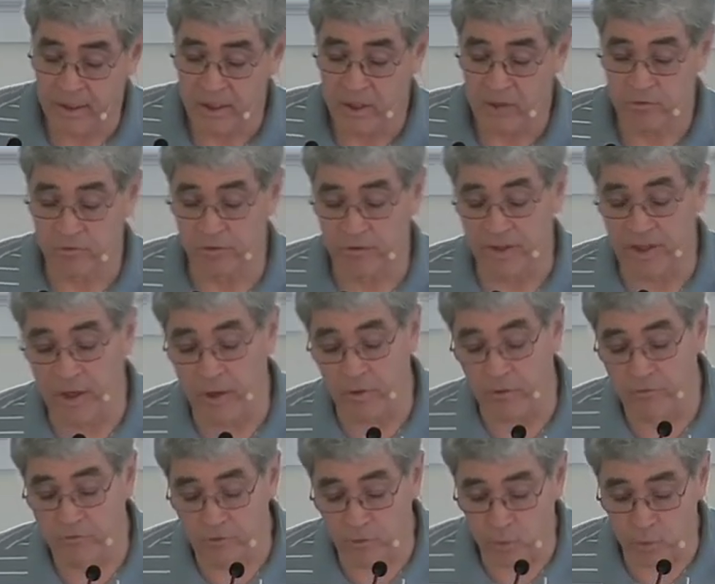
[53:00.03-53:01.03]
for they are
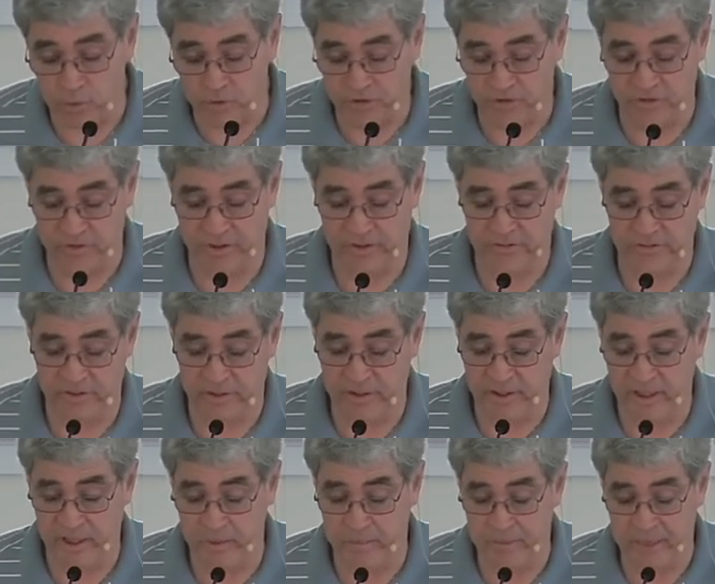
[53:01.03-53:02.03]
foolishness to
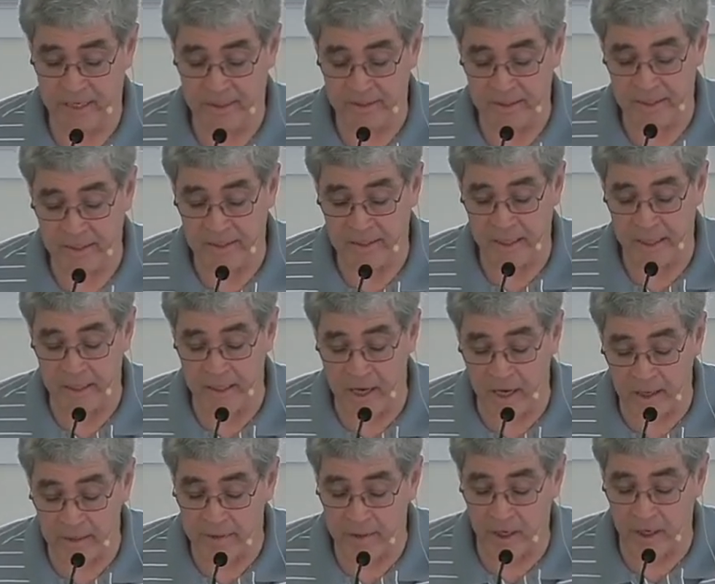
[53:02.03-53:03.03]
him, and he
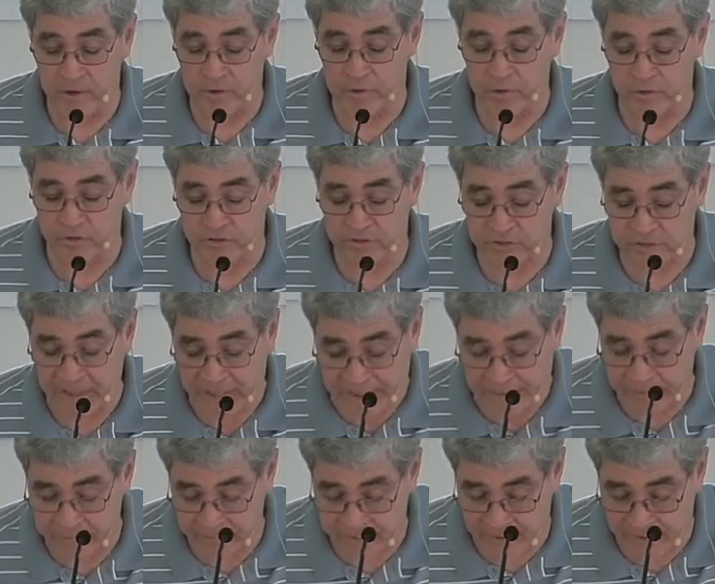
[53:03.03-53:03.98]
cannot understand